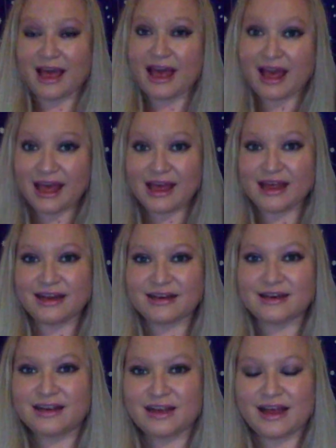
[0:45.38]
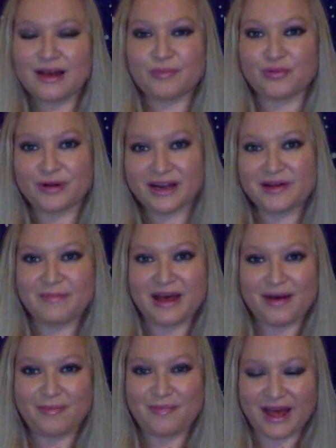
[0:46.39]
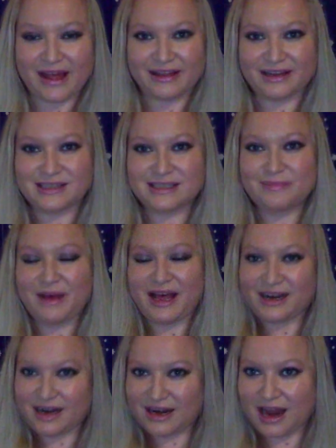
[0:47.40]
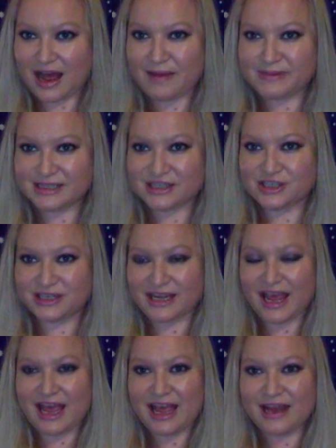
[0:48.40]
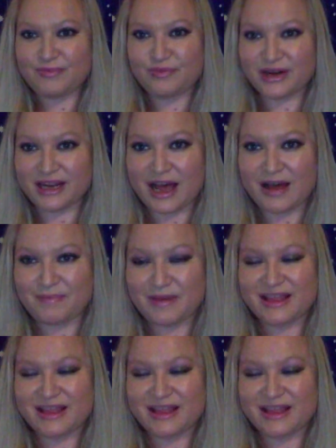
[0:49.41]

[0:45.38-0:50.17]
can bring about balance, but an opposition can bring up